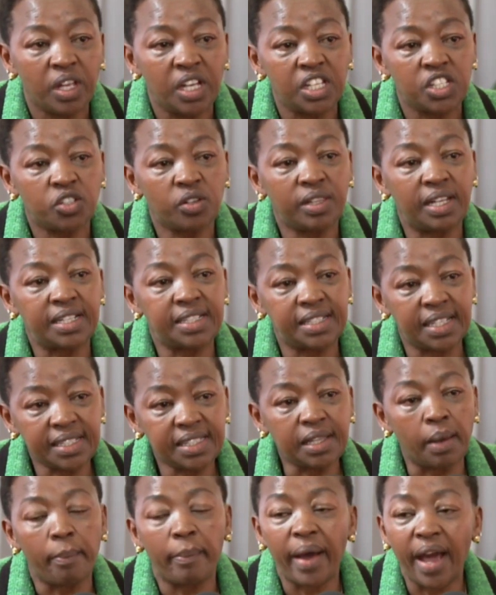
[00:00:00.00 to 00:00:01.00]
so that
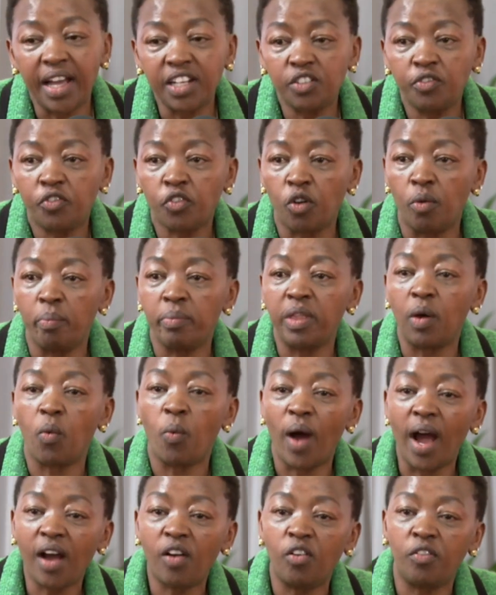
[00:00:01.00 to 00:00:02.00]
just apart from the
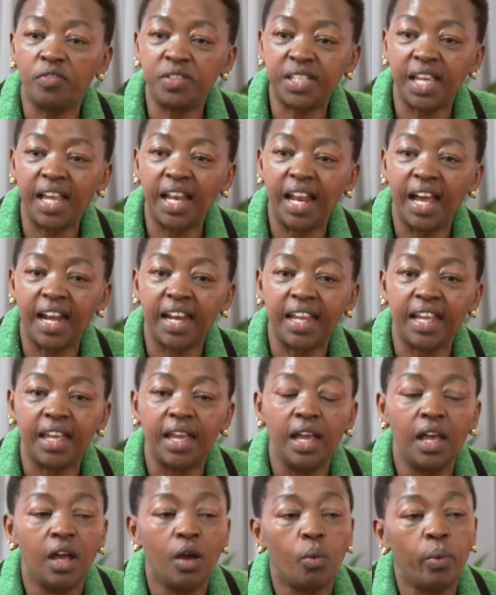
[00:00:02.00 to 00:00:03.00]
work of tailoring,
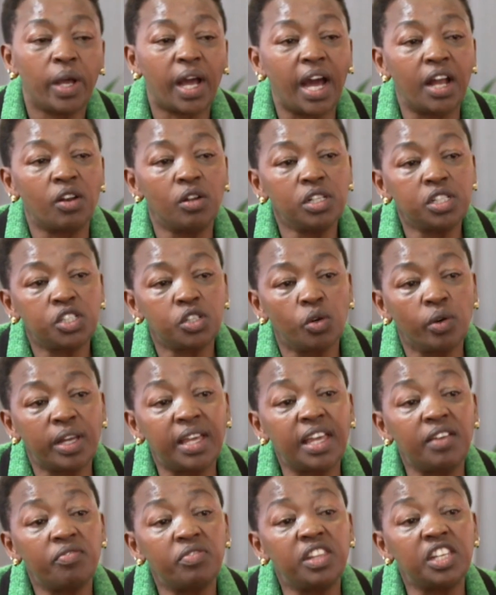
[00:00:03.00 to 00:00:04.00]
we can also
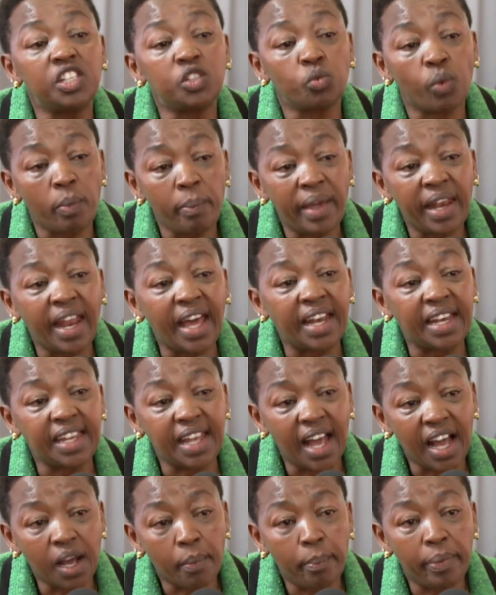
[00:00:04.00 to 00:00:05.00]
give these women and
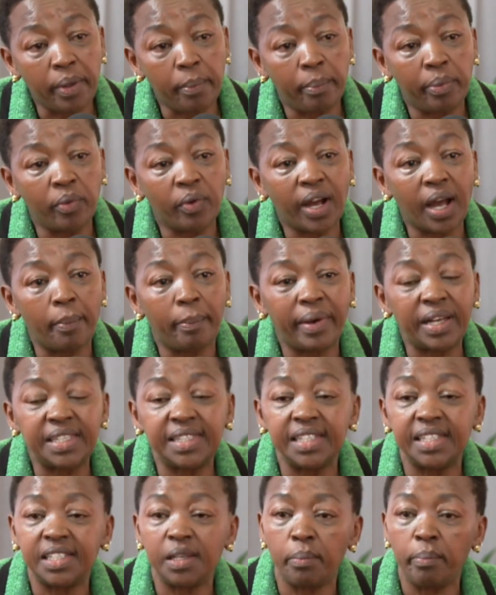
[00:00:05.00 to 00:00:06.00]
young people
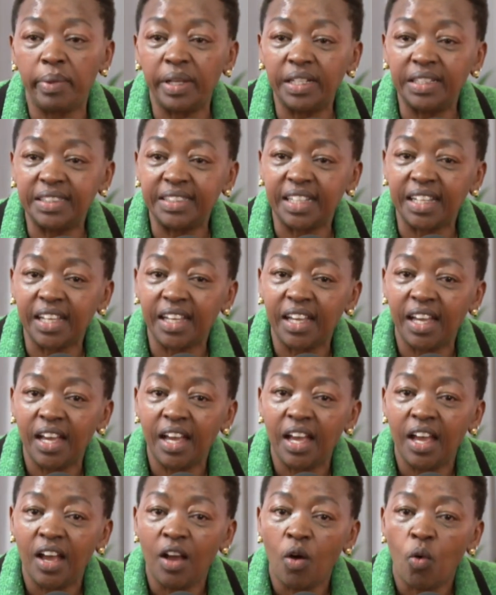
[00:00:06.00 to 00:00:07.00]
capacity building.
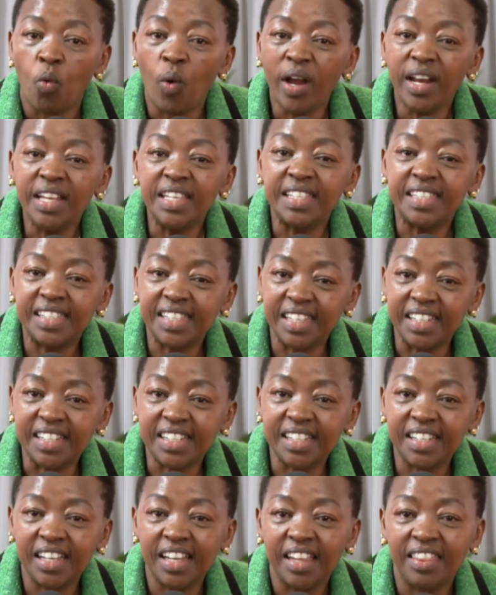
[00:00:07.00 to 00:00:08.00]
What is
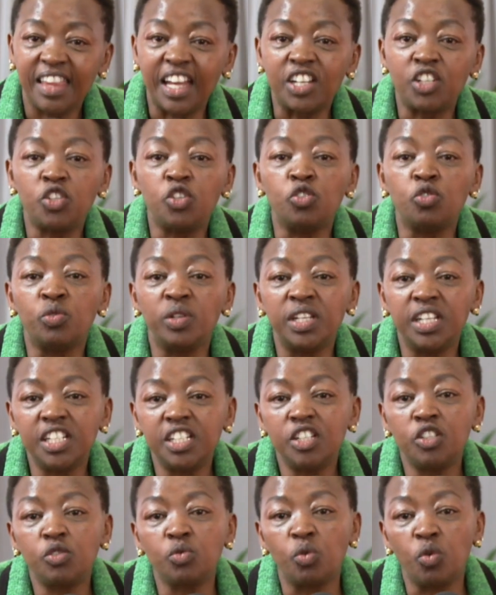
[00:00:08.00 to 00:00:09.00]
it that you
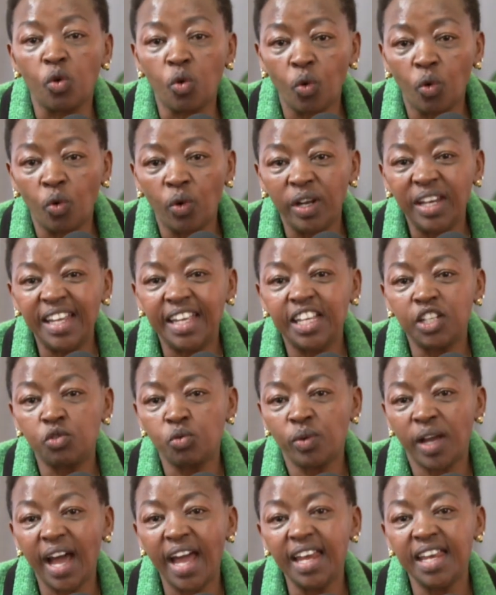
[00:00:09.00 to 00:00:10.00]
need to know? Ni
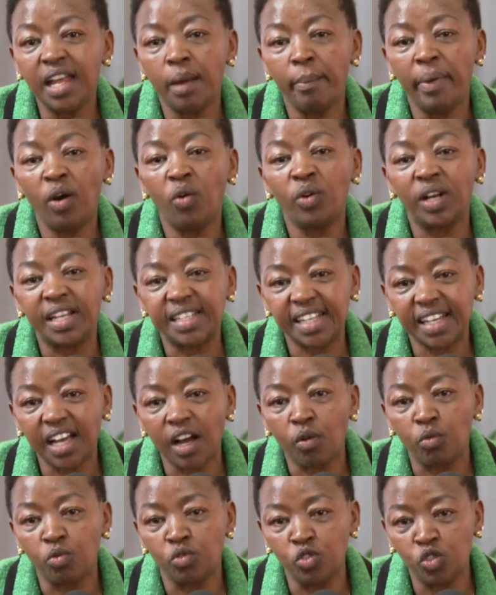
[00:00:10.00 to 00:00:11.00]
kitu gani ambayo
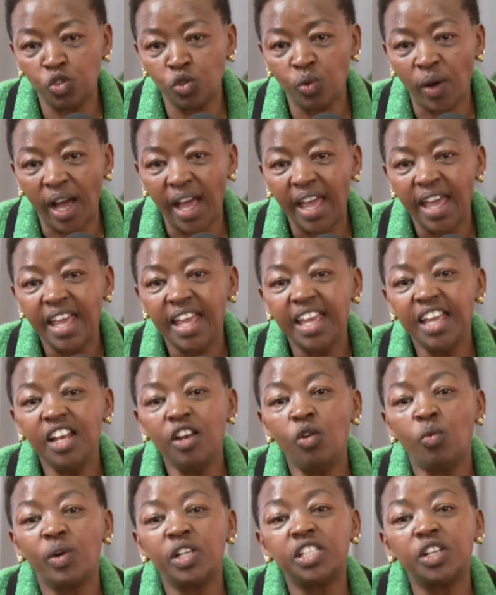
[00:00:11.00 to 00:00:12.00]
unataka kujua
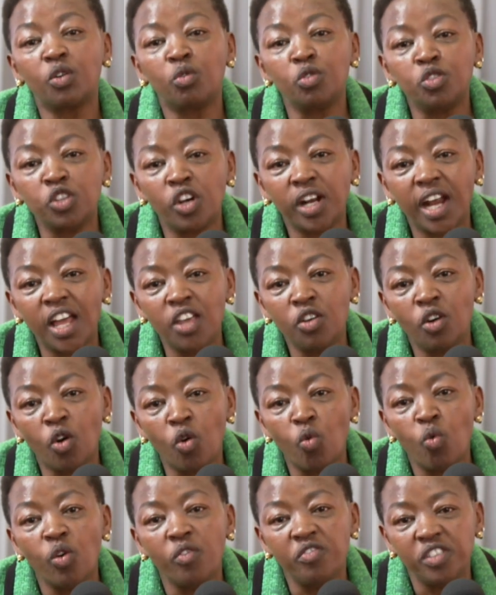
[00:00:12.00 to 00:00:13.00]
ili uweze kushona hiyo
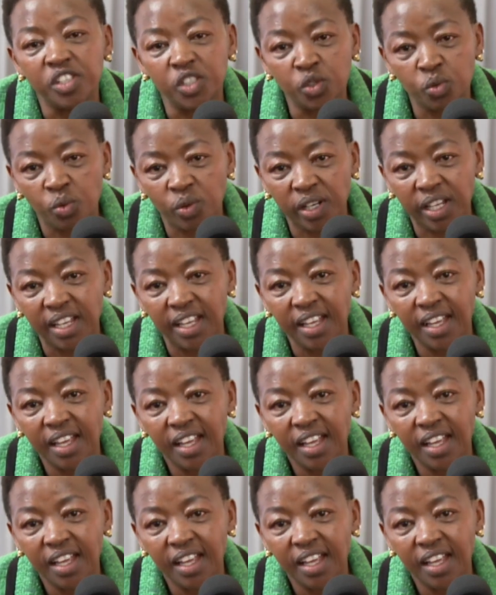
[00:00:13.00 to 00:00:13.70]
nguo vizuri?